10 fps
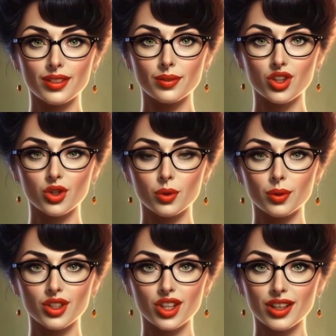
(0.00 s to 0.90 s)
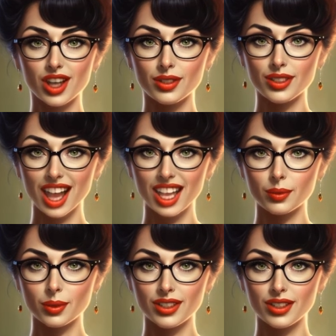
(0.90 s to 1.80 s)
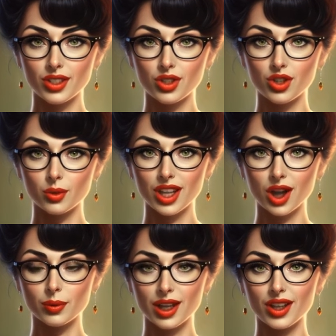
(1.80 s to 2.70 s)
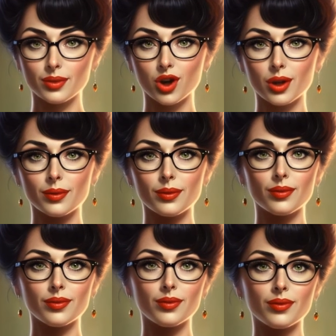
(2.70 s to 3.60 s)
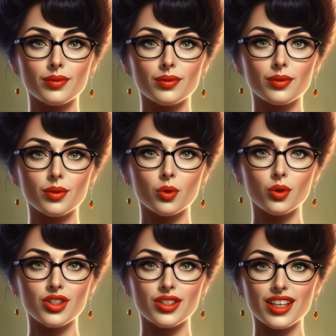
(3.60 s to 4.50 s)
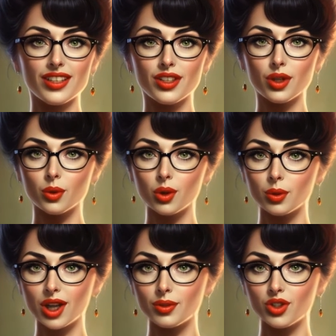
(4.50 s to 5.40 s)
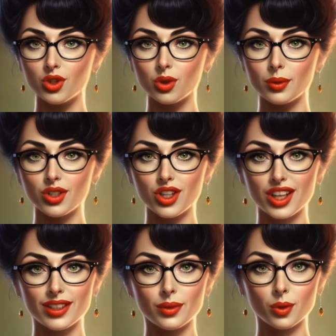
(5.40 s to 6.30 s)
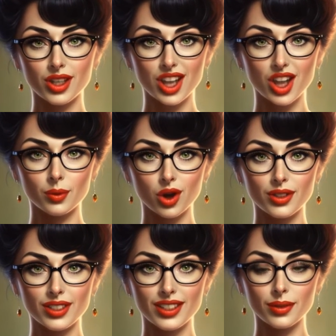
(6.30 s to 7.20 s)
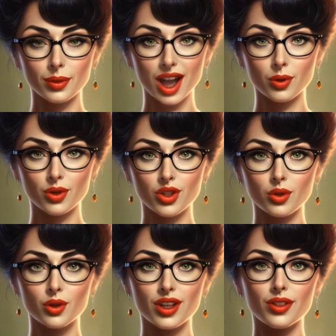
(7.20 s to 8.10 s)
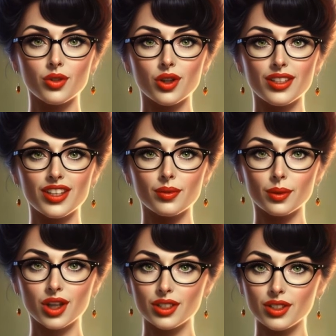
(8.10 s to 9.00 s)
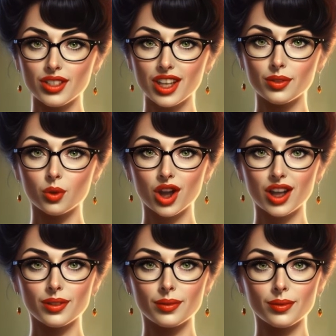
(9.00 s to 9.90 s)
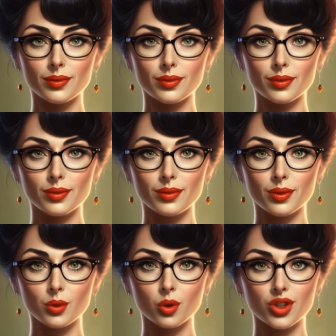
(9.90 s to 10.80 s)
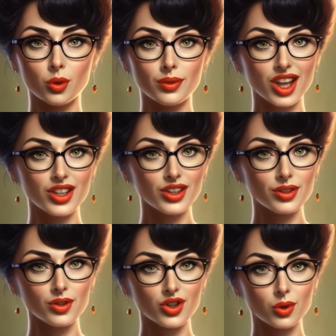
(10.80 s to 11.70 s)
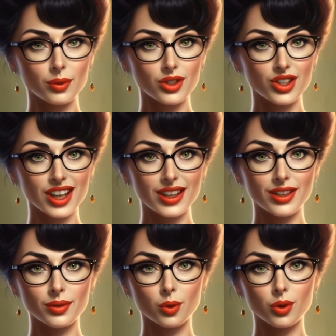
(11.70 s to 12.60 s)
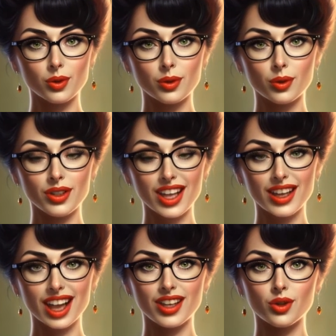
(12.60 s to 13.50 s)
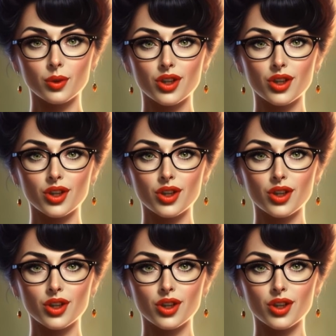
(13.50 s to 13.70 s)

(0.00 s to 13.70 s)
a virtual machine on the Ispeed Solution cloud platform. We'll select the appropriate virtual machine with enough processing power to run 3D modeling software. Once we've launched the virtual machine, we'll remotely connect to it